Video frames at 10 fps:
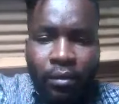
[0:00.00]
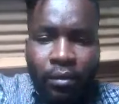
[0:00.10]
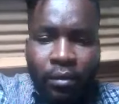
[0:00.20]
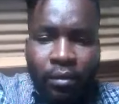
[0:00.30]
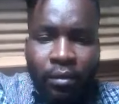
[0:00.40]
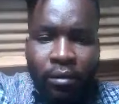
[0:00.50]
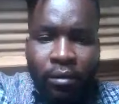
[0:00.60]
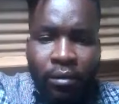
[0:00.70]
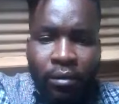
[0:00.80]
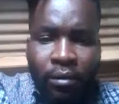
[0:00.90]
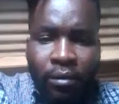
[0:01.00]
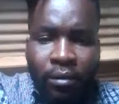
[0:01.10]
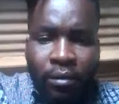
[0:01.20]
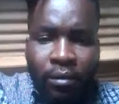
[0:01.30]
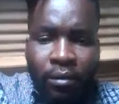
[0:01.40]

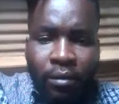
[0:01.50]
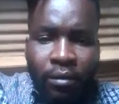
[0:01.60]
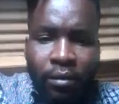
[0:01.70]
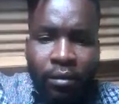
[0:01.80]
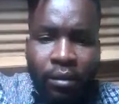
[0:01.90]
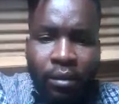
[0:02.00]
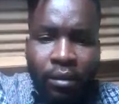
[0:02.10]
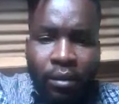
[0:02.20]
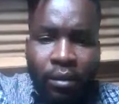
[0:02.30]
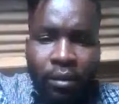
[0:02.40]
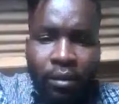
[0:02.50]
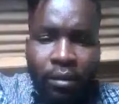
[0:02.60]
No one is speaking in this clip.